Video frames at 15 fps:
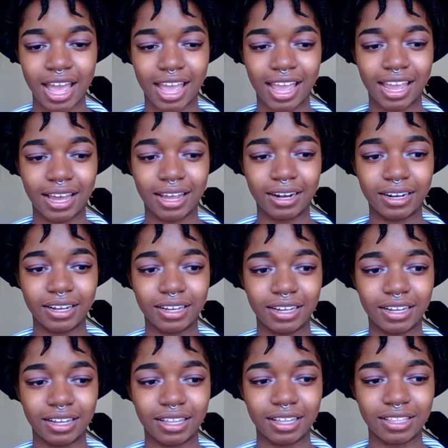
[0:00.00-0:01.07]

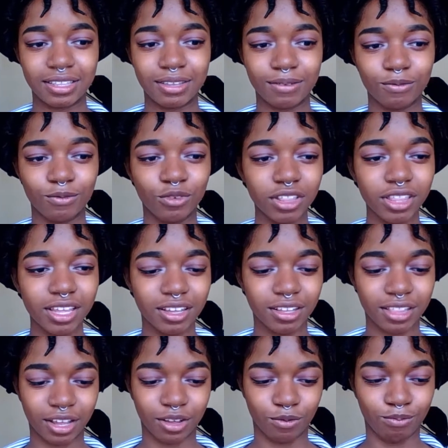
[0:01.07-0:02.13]
And the really
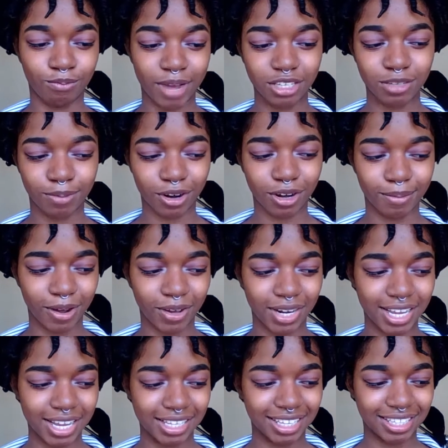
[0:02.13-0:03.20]
like best part about
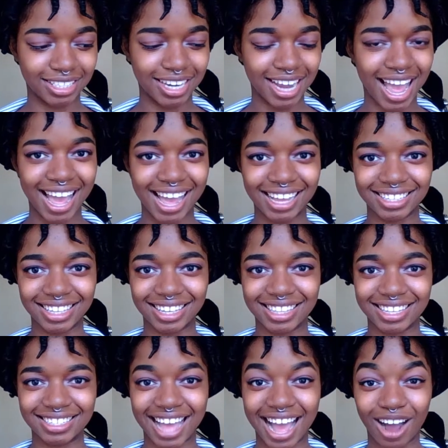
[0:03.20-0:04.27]
it is that she has like
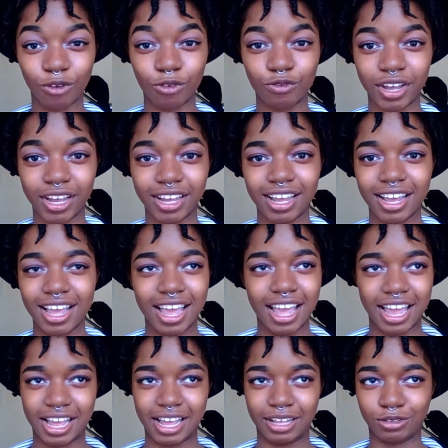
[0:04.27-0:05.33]
this outfit,
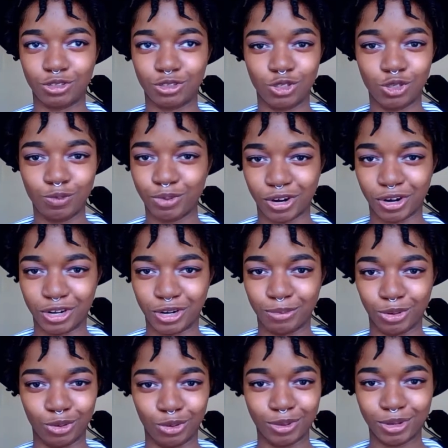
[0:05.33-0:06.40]
super
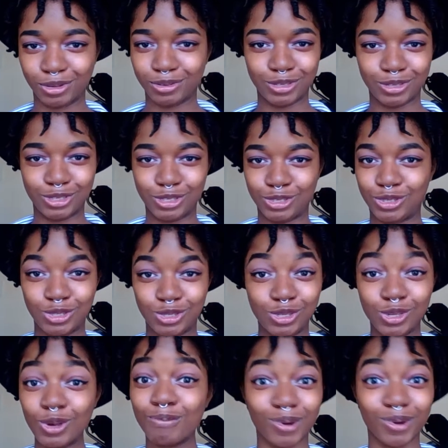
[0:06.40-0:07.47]
underboob.
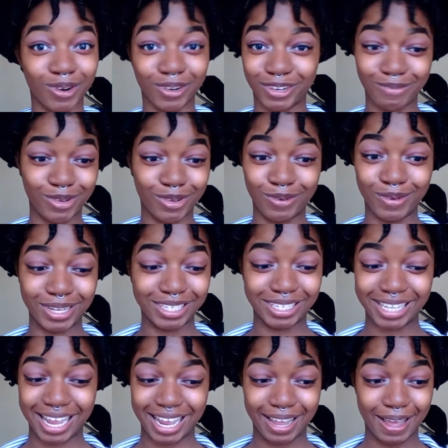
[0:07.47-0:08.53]
It's just
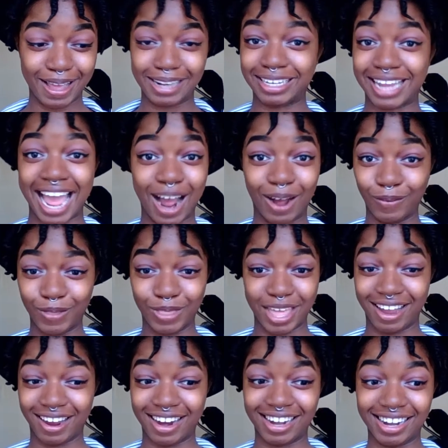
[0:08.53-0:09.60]
like, it's out
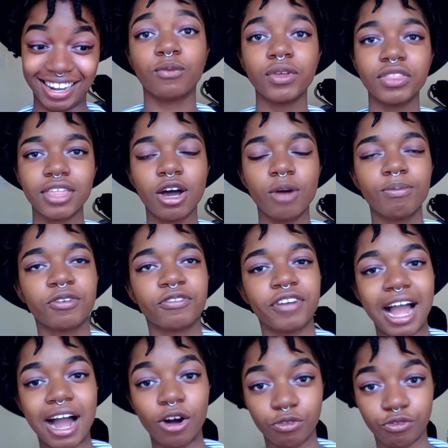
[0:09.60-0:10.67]
there. And then with the help of
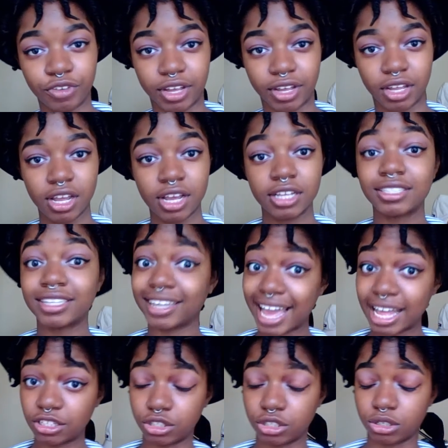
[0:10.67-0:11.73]
her outfit,
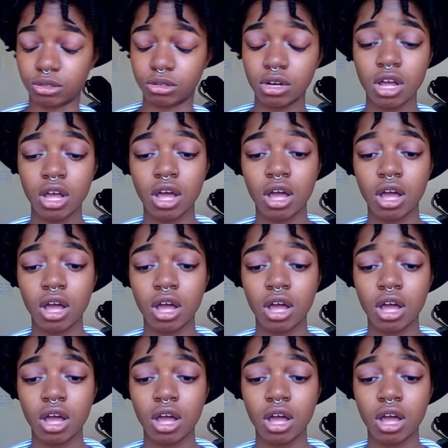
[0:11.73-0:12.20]
Senketsu,